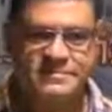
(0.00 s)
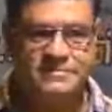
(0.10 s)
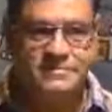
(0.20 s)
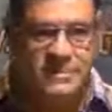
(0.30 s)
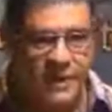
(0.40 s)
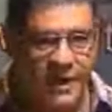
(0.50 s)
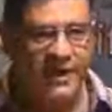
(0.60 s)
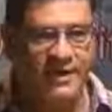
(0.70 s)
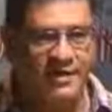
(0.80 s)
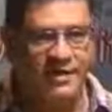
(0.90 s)
Okay.
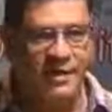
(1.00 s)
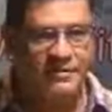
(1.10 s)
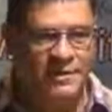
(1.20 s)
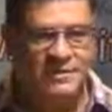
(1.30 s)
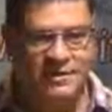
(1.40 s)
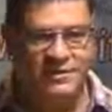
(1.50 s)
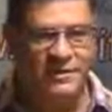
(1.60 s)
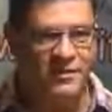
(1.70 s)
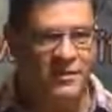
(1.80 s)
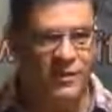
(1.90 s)
I told you that
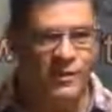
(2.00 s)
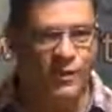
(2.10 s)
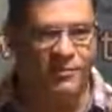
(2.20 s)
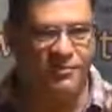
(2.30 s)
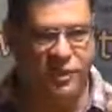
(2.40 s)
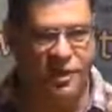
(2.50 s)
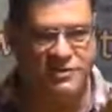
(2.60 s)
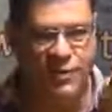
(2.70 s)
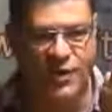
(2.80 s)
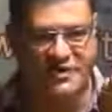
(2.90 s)
we were born because we
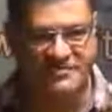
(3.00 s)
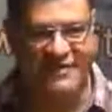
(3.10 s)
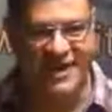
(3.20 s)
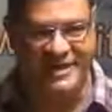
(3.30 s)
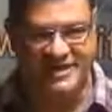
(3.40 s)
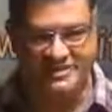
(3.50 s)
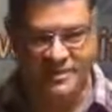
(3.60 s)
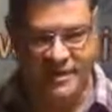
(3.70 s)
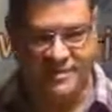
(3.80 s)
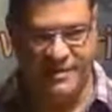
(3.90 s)
are divine
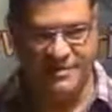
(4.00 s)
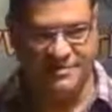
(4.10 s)
spirit.